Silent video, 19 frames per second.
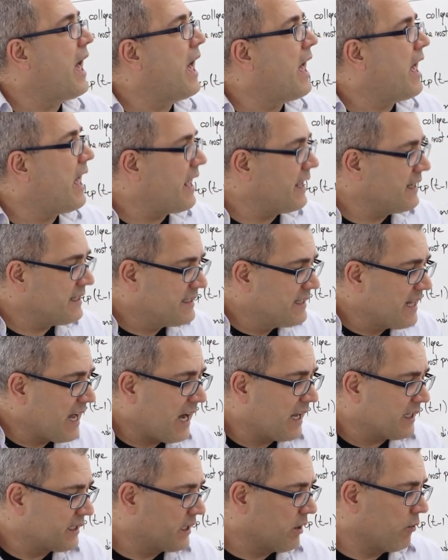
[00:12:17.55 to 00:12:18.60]
uh, is
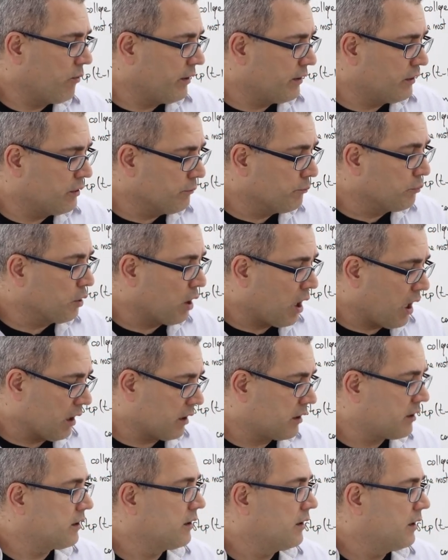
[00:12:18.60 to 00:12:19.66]
not going to
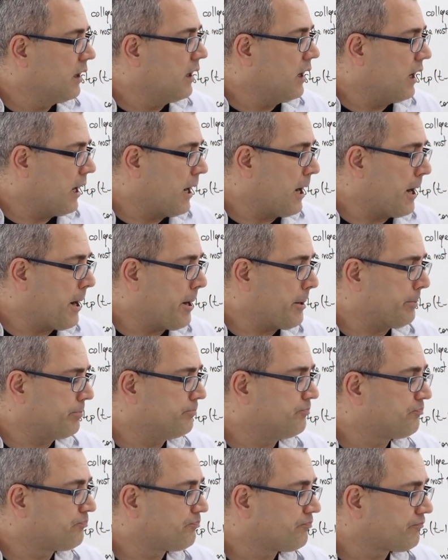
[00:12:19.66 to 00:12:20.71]
block.
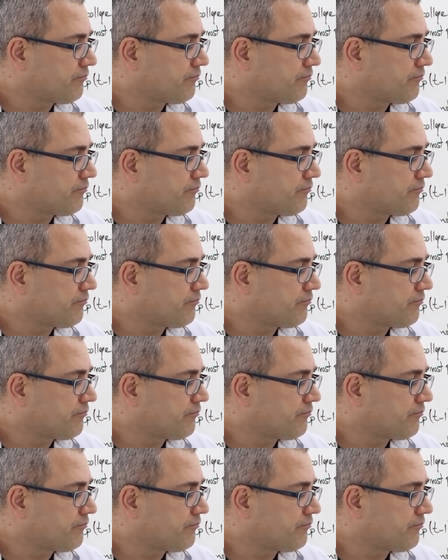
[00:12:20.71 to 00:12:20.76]
Um,